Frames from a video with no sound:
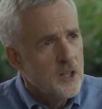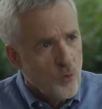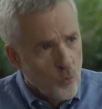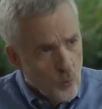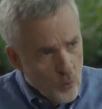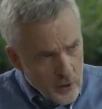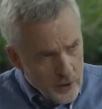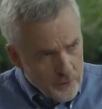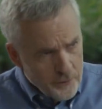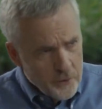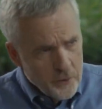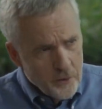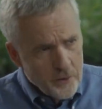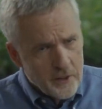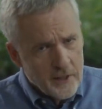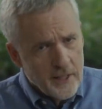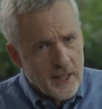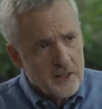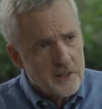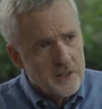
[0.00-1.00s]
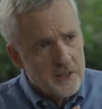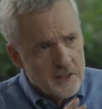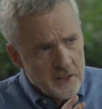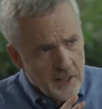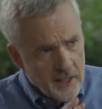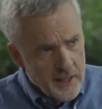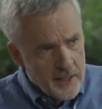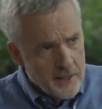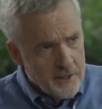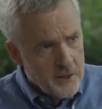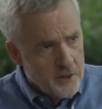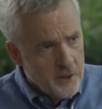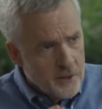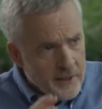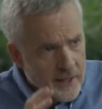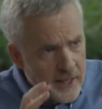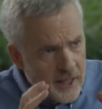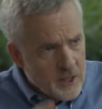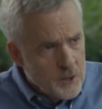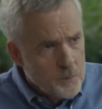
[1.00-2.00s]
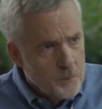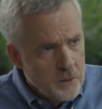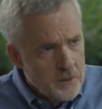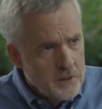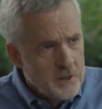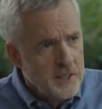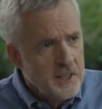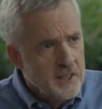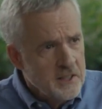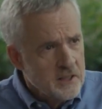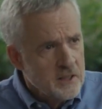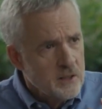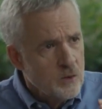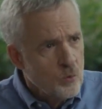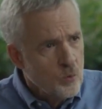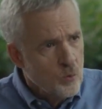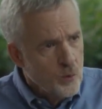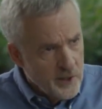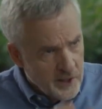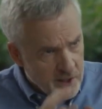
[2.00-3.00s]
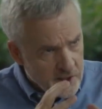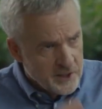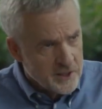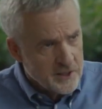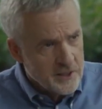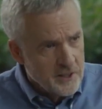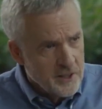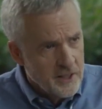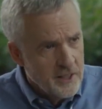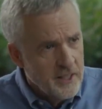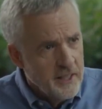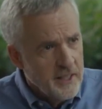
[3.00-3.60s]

What if you could actually take your expertise in risk